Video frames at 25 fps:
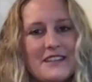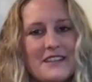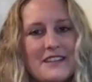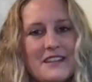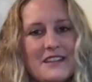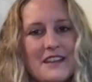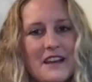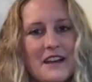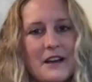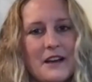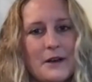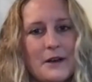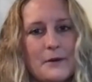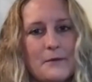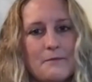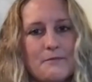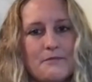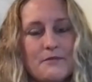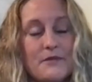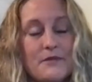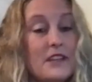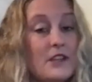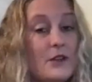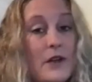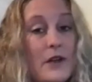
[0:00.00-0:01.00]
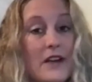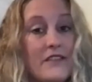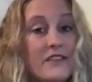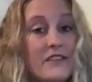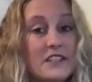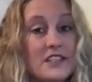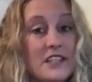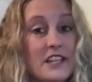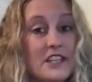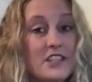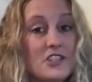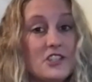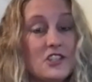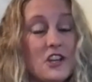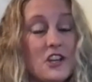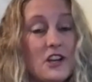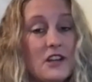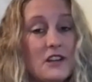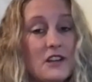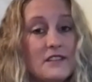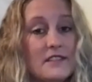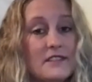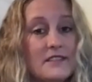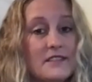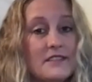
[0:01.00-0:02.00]
that you haven't touched
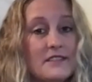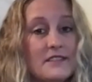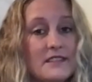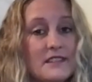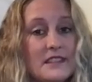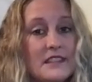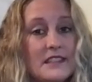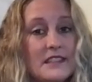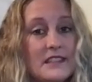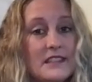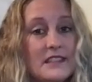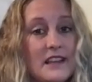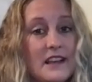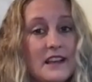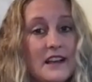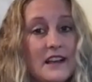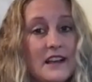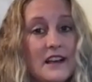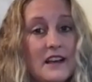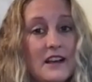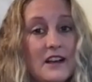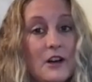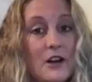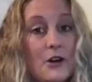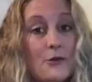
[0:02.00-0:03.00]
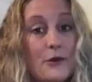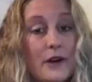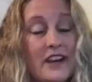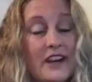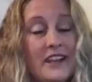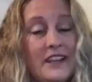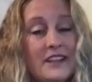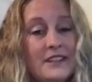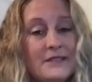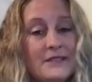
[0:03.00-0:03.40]
on already?